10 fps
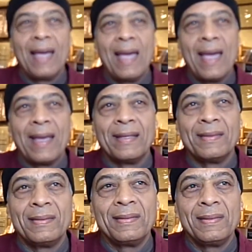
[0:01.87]

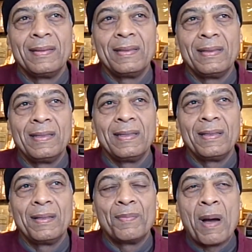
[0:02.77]
And
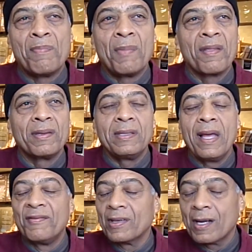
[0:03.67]
my mother
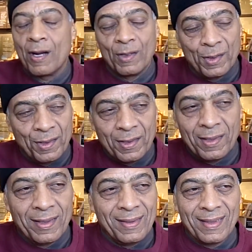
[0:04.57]
never
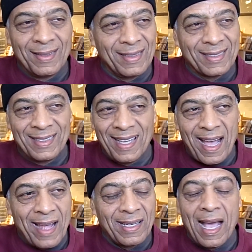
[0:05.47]
cursed.
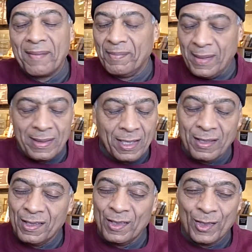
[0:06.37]
I,
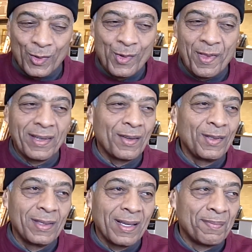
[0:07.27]
this is the truth. I know
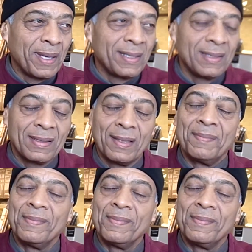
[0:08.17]
you think I'm making this up.